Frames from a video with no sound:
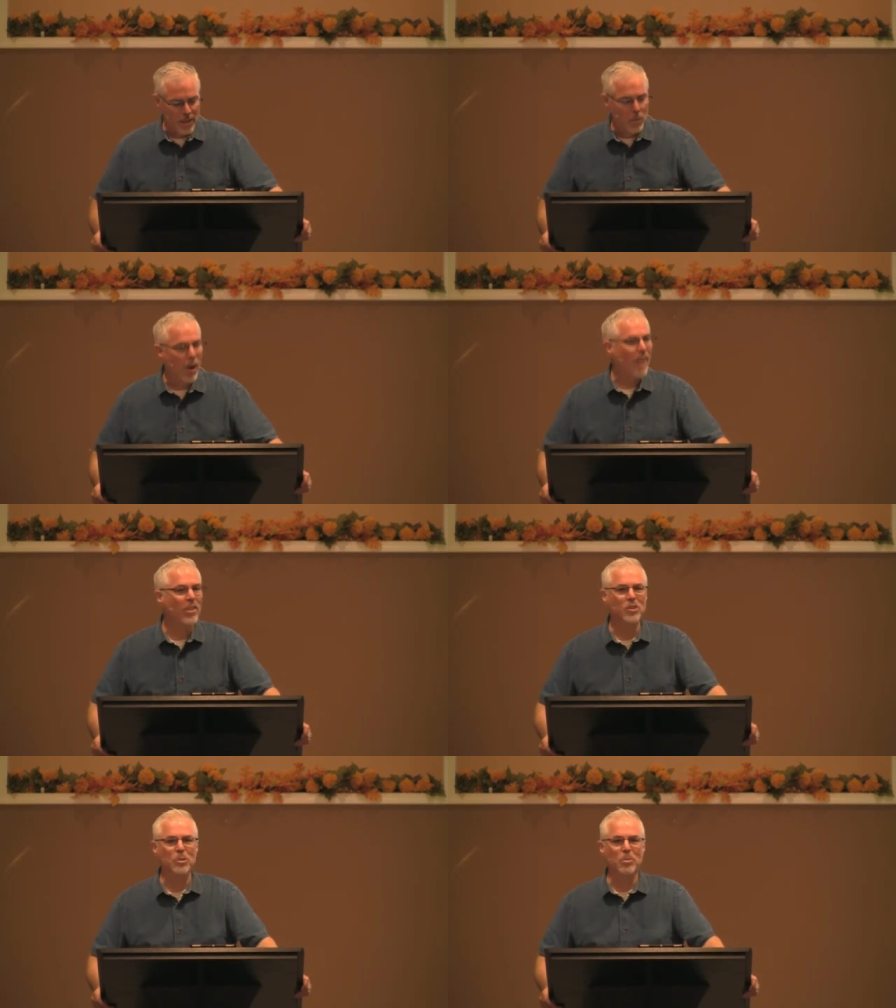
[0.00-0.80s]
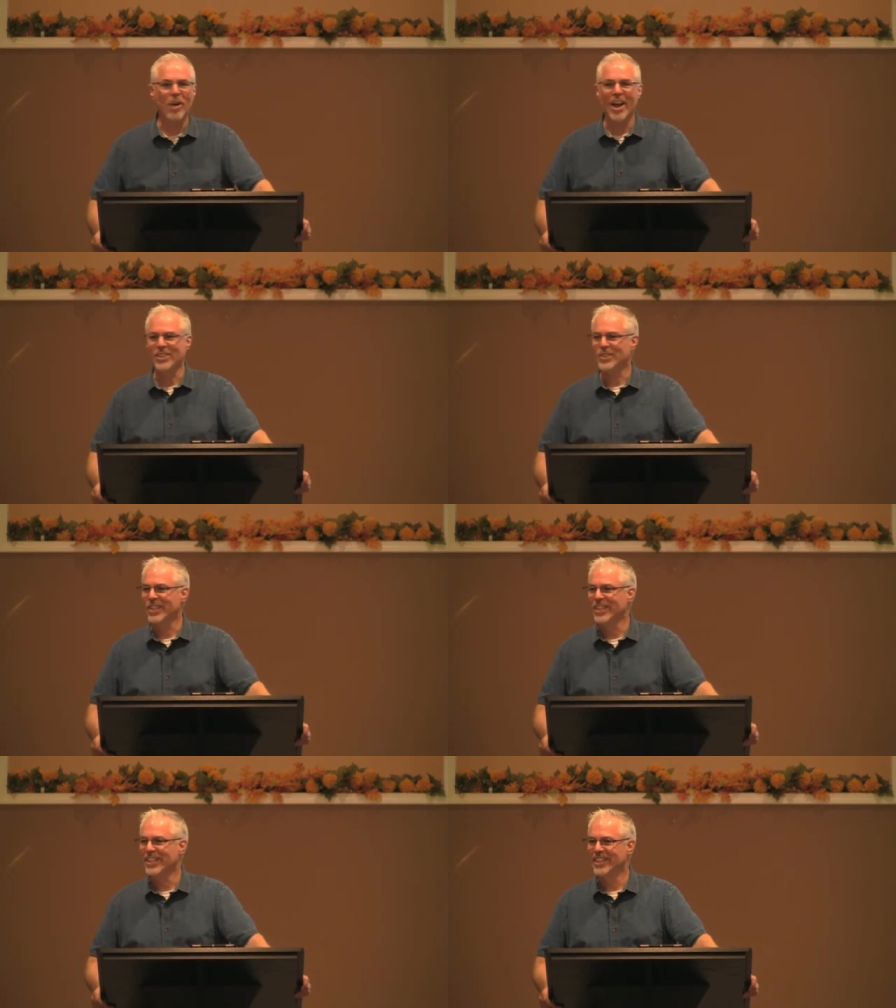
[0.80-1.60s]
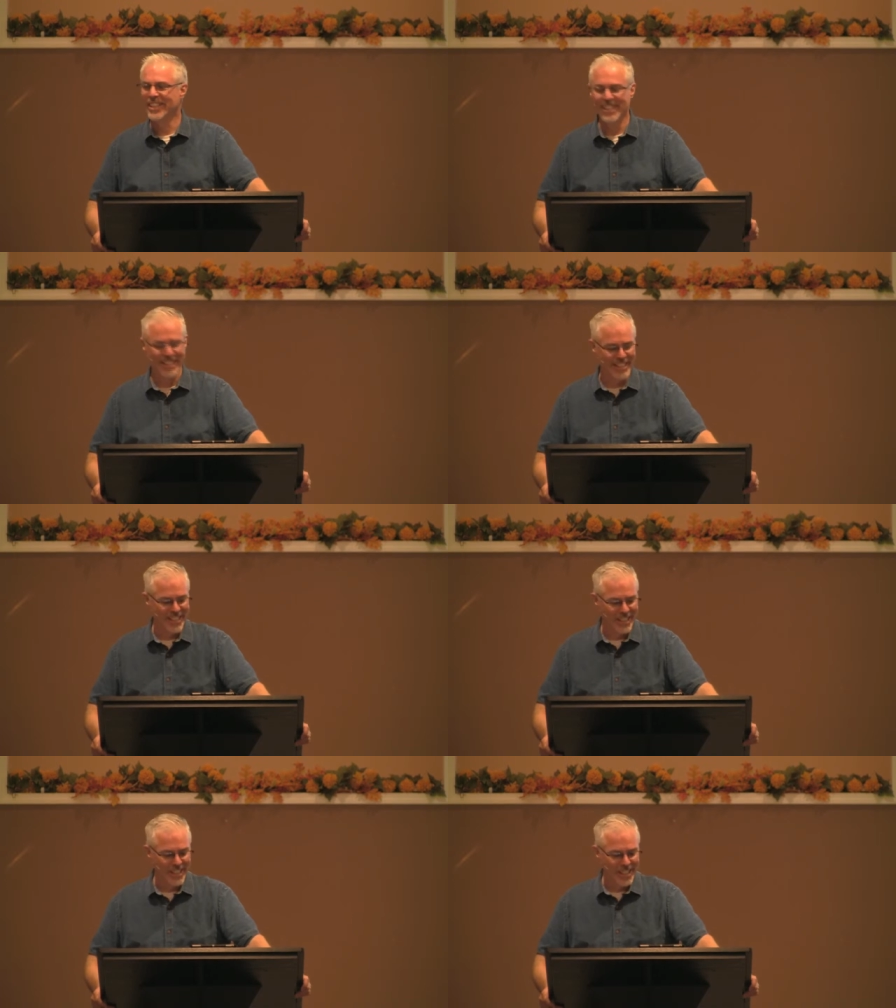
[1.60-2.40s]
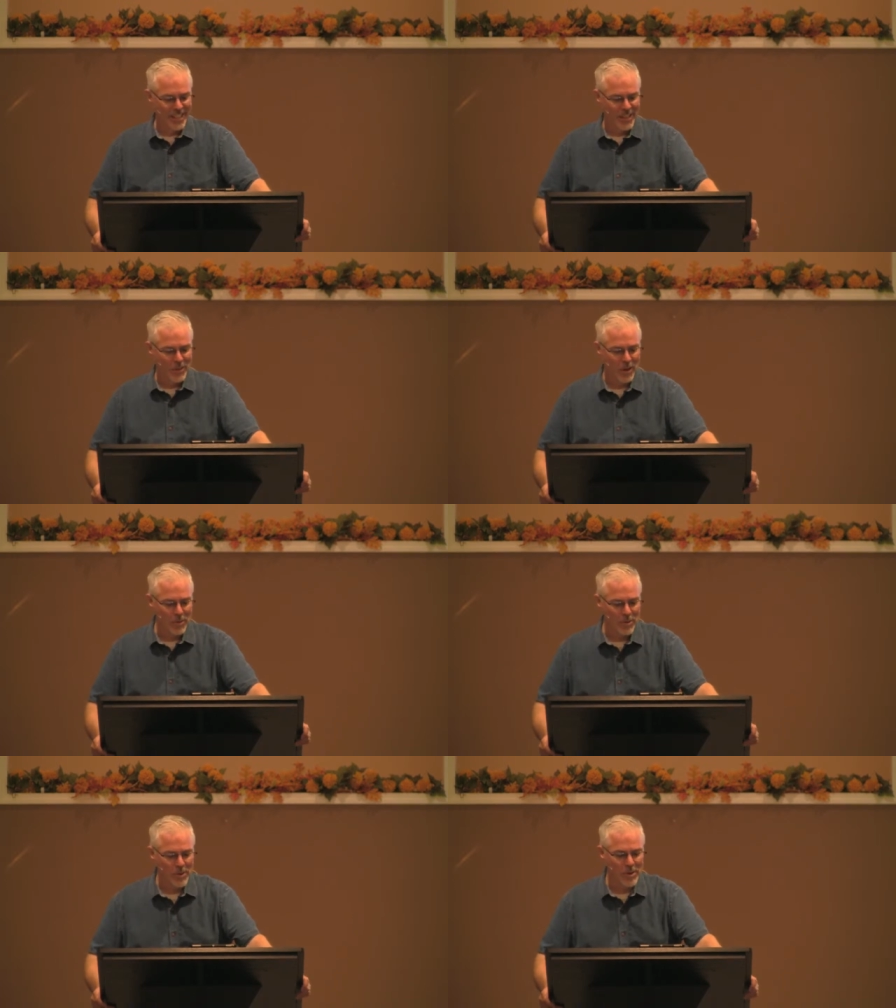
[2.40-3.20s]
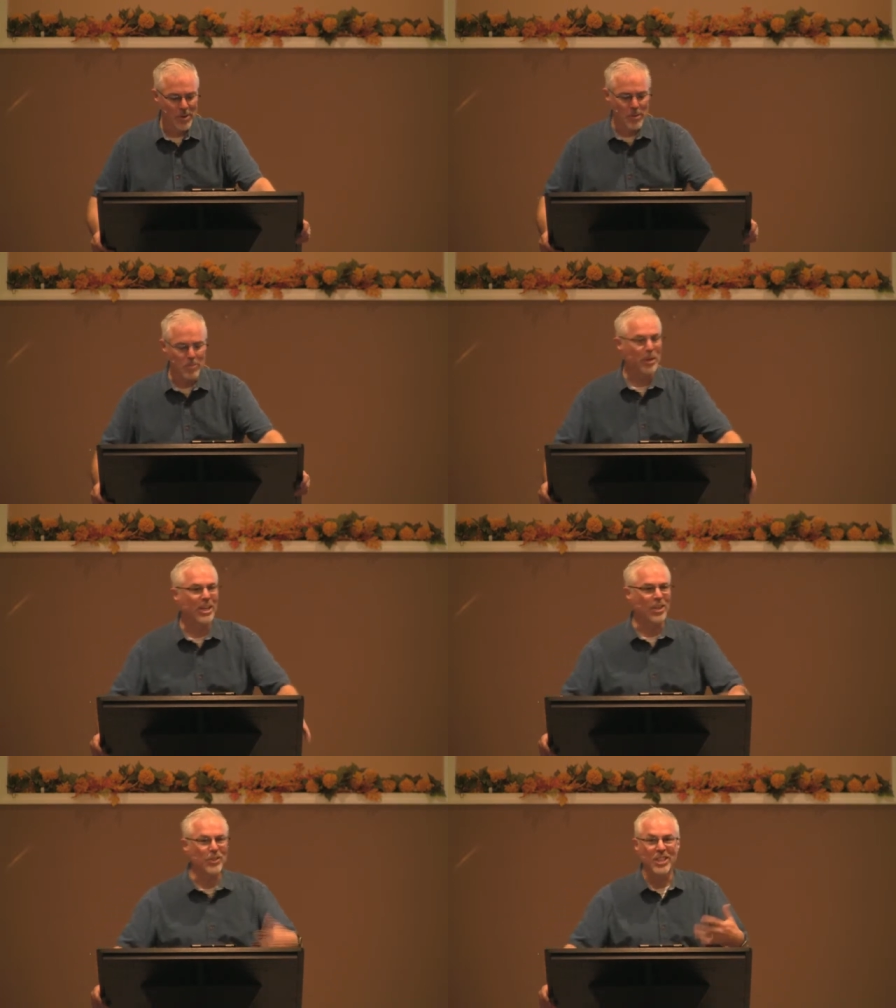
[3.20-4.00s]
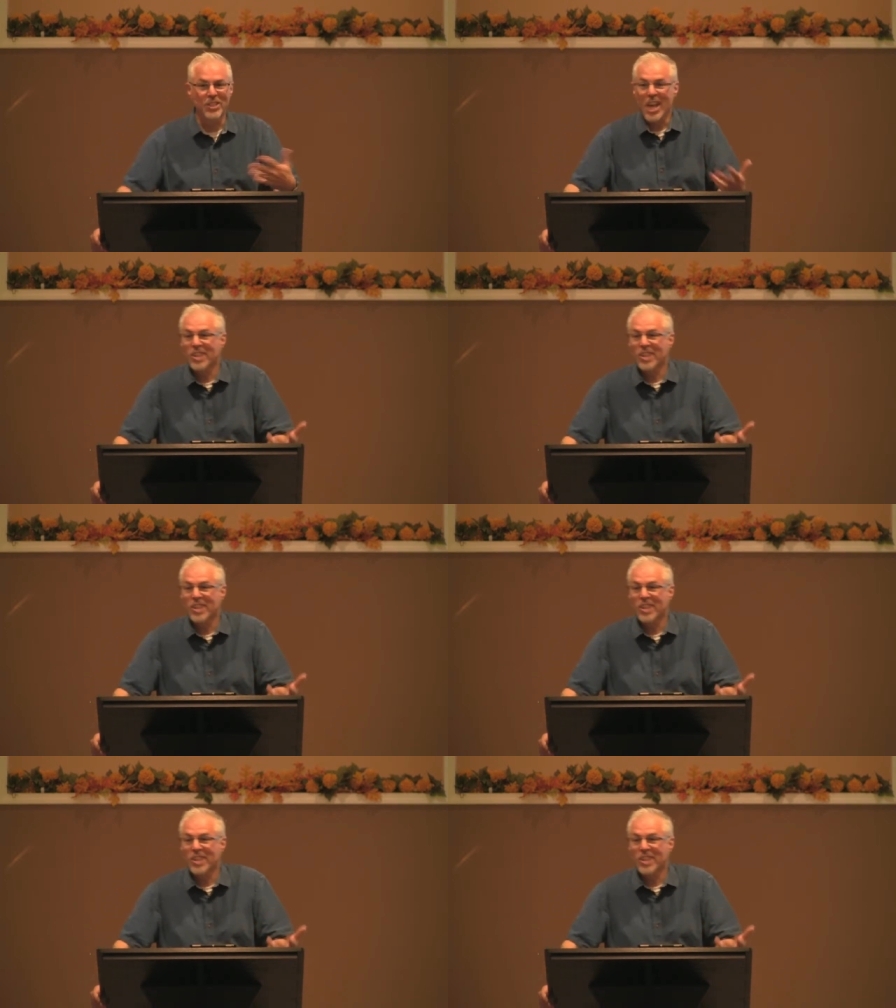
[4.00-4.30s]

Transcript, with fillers: Why are they surprised? Well, because these